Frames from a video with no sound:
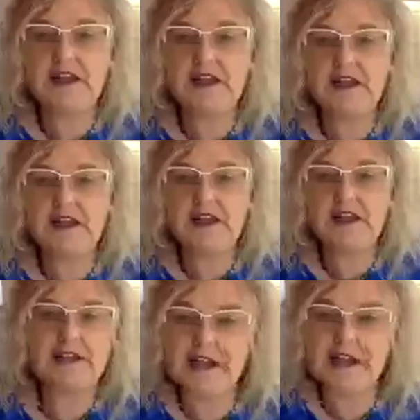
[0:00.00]

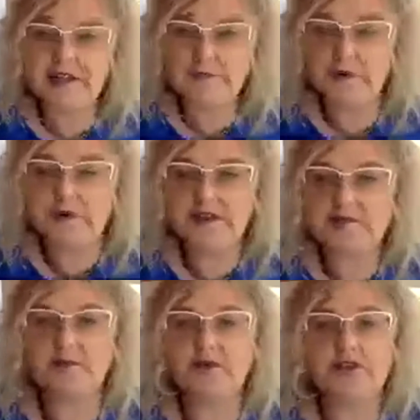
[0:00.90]
dedicate probably as much,
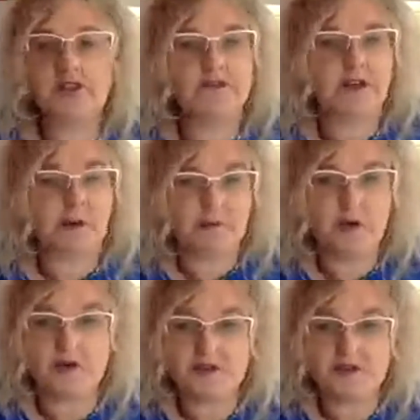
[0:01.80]
if not more,
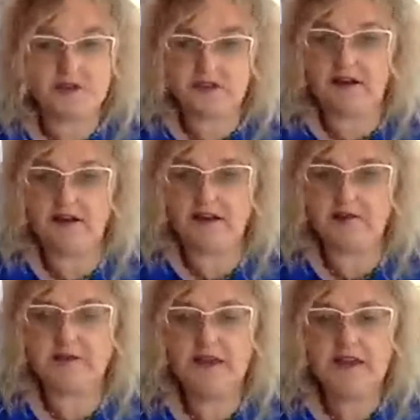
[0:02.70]
time to
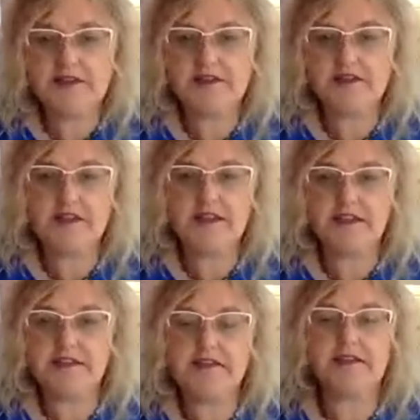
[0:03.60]
the
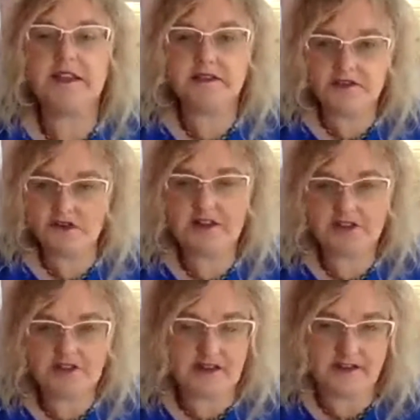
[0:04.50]
illustration side of
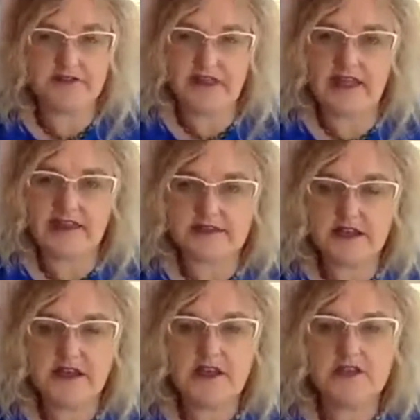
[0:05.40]
things.
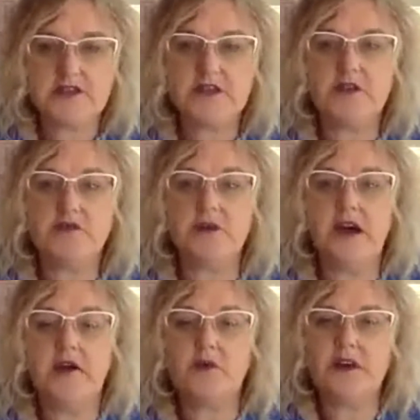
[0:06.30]
So
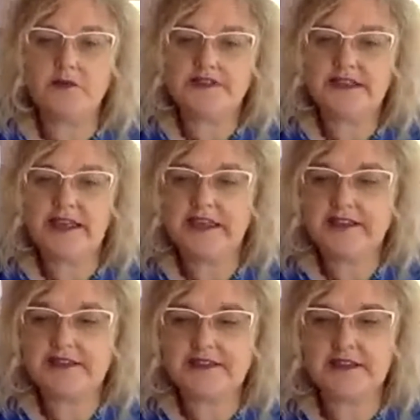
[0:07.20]
what I would say
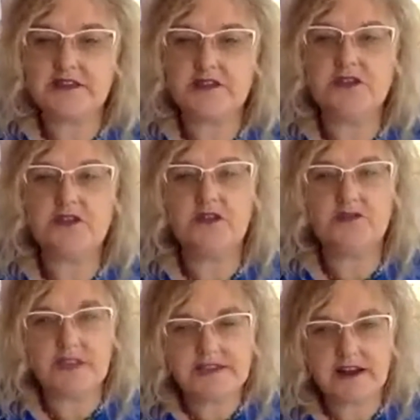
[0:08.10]
is that do
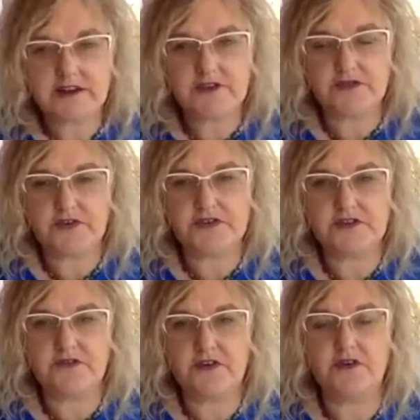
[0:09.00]
your research
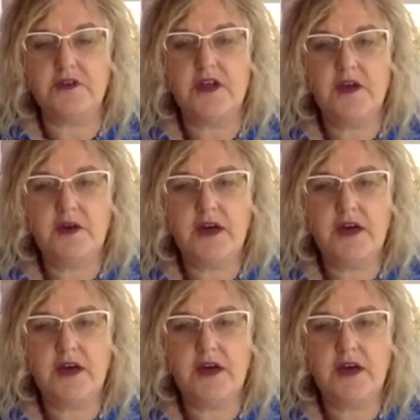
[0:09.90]
first of all